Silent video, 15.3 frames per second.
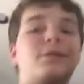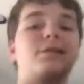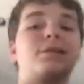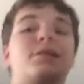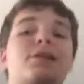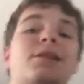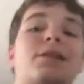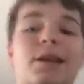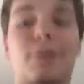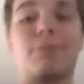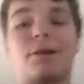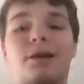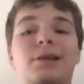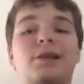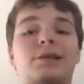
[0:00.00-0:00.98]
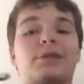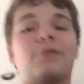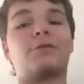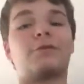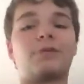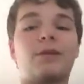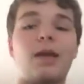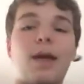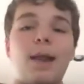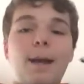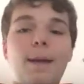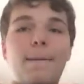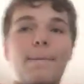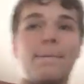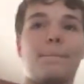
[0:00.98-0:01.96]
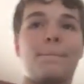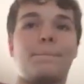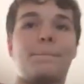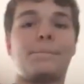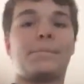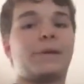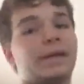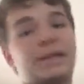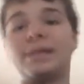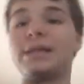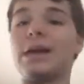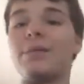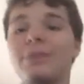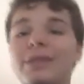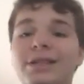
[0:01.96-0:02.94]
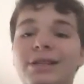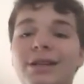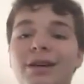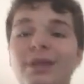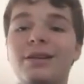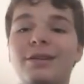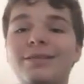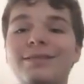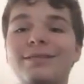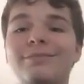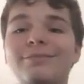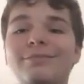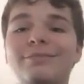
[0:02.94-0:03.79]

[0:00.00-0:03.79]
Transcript: Stay positive. Peace out, my stars.